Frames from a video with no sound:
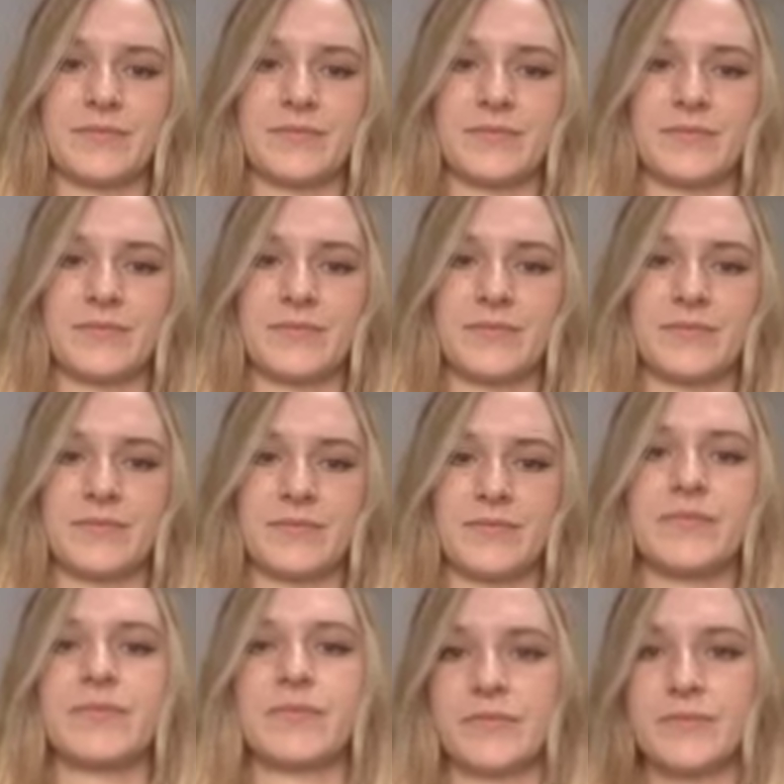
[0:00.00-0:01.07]

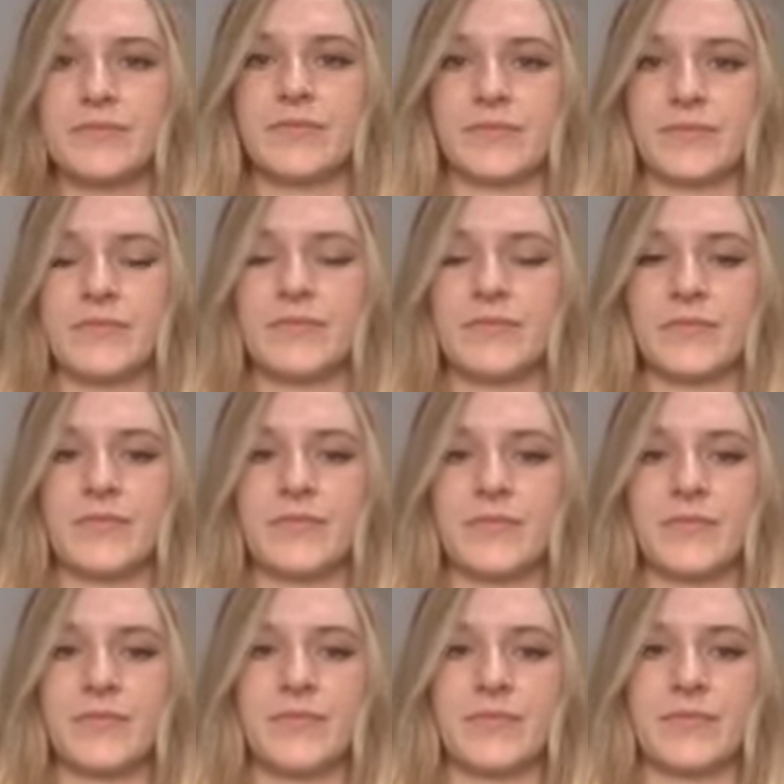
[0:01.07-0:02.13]

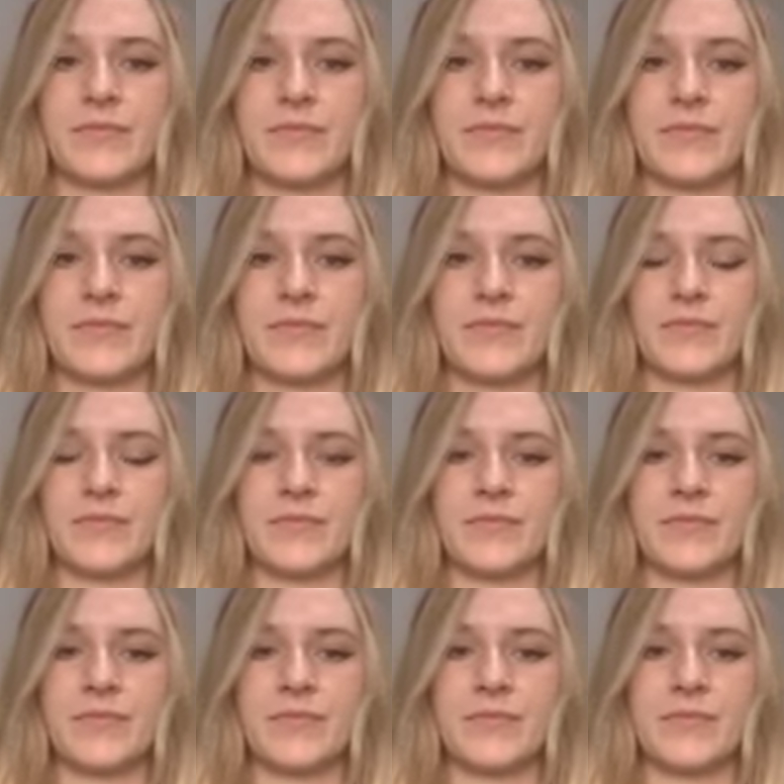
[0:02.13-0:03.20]

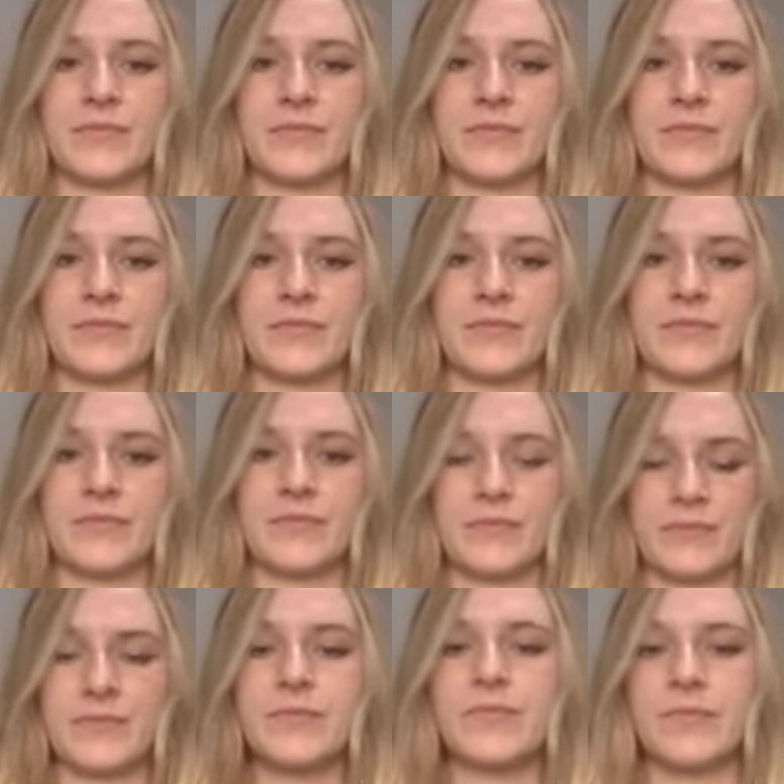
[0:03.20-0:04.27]

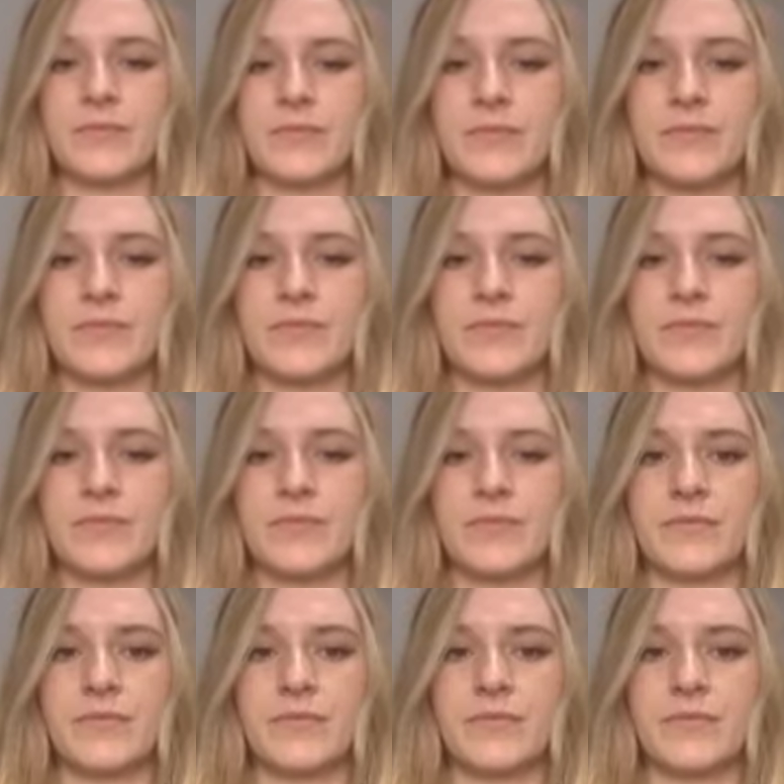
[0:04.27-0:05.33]

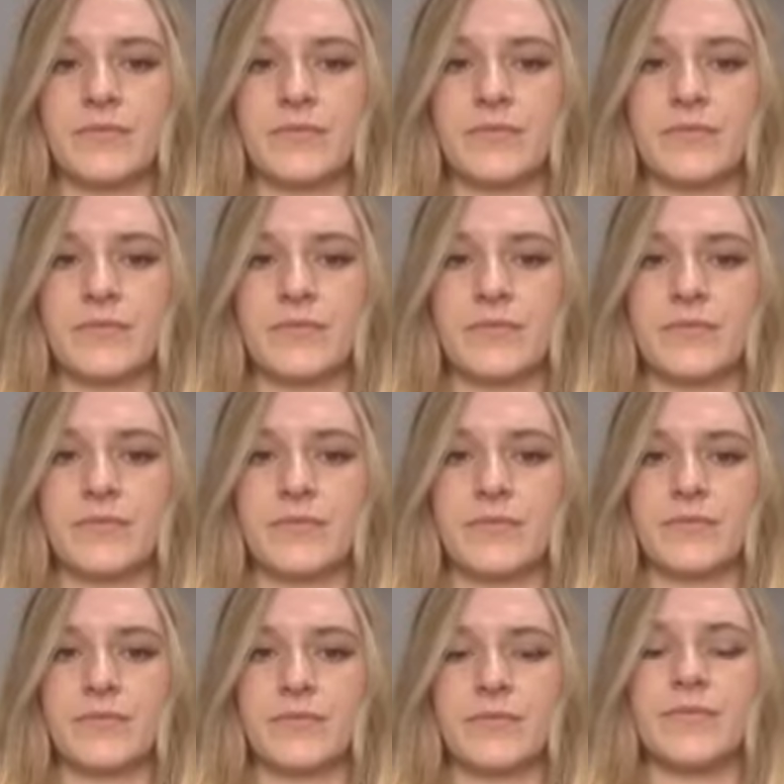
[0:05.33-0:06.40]

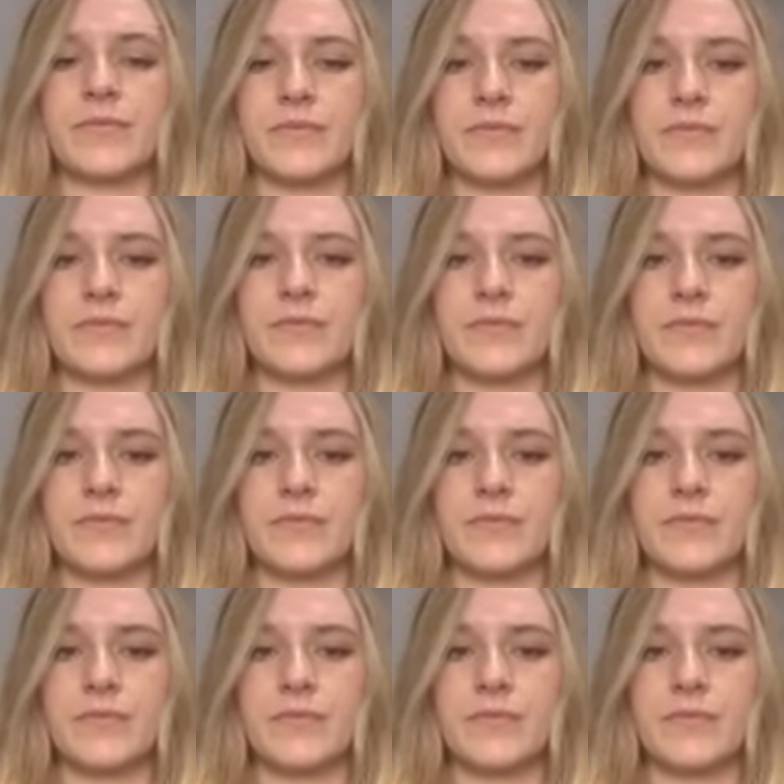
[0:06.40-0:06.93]
This person isn't speaking.